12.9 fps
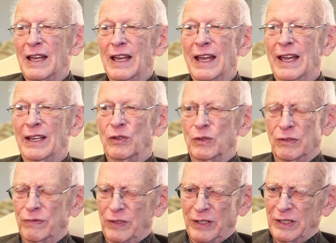And we were
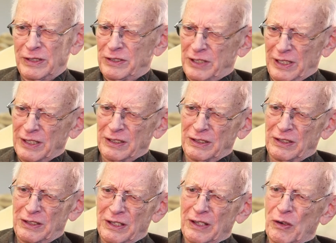very intent.
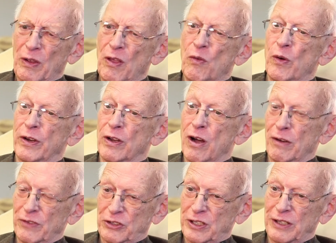And when all
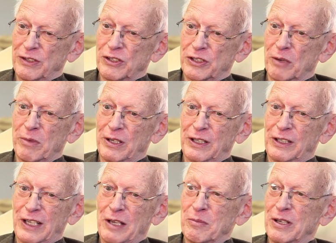of a sudden somebody
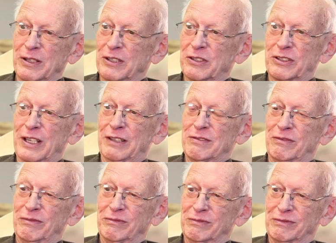came in and said
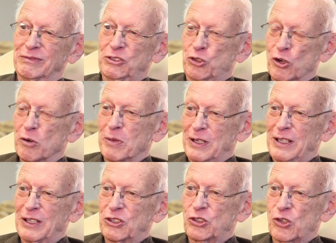Germany
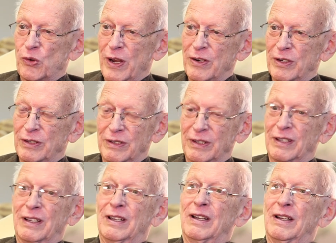had surrendered,
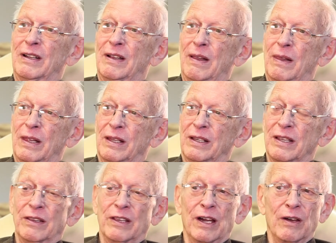
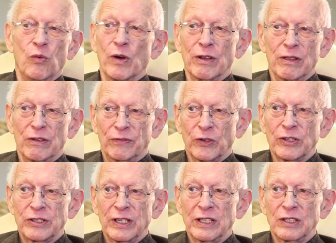one of the
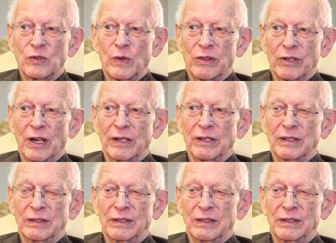first things we thought,